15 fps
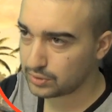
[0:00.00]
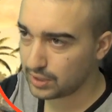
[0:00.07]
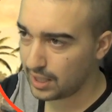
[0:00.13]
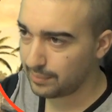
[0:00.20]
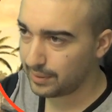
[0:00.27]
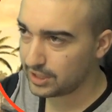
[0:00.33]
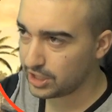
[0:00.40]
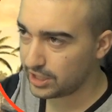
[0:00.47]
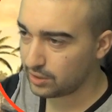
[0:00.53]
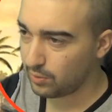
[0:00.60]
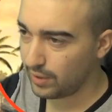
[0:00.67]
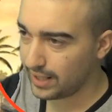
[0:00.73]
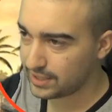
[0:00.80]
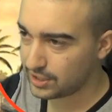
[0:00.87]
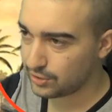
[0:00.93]
RPG
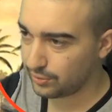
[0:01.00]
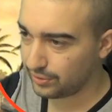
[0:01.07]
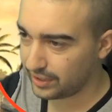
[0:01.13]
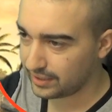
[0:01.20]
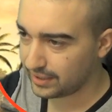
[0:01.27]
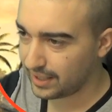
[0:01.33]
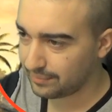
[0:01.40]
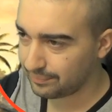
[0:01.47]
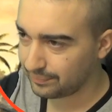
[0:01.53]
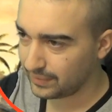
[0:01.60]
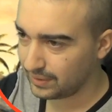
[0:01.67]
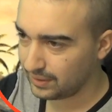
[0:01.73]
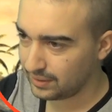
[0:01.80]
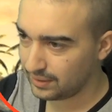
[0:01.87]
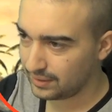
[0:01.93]
Quest. Sure thing, game.
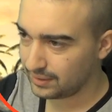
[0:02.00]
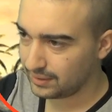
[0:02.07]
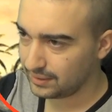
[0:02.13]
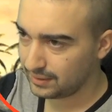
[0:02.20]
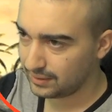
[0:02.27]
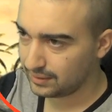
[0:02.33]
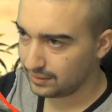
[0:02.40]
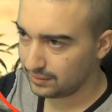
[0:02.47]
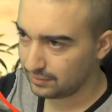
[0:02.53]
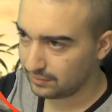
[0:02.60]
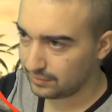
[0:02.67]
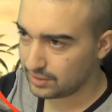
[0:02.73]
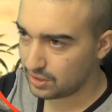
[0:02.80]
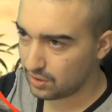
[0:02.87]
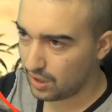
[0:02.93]

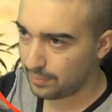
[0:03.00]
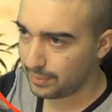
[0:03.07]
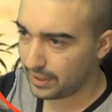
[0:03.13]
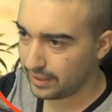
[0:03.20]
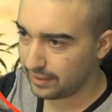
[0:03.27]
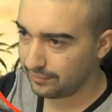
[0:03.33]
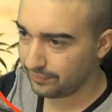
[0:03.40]
Let's go up here.